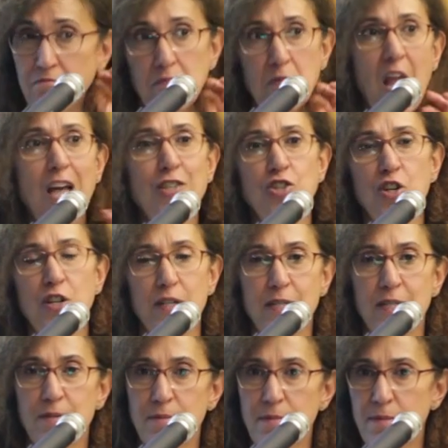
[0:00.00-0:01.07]

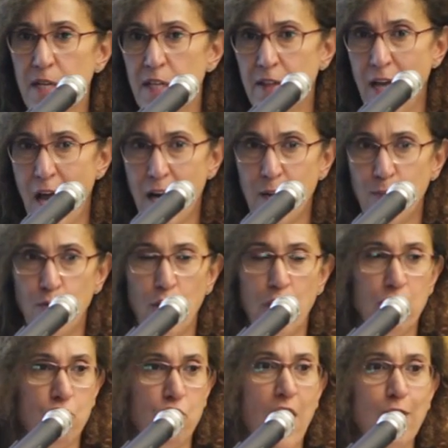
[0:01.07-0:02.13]
nationalism in the Arab
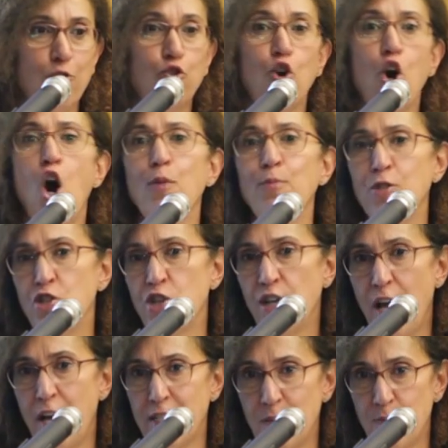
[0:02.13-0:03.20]
world tried to
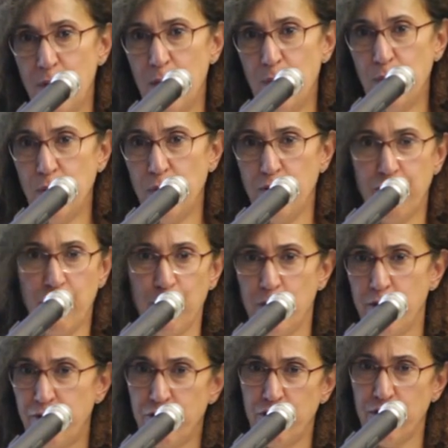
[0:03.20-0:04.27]
homogenize people from
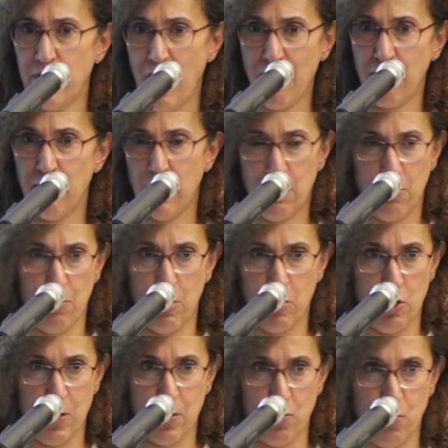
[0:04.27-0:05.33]
different ethnic
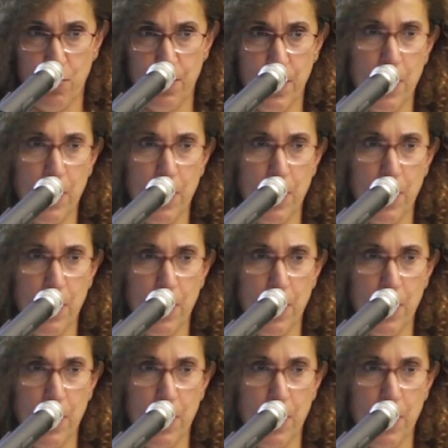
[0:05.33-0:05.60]
religious groups.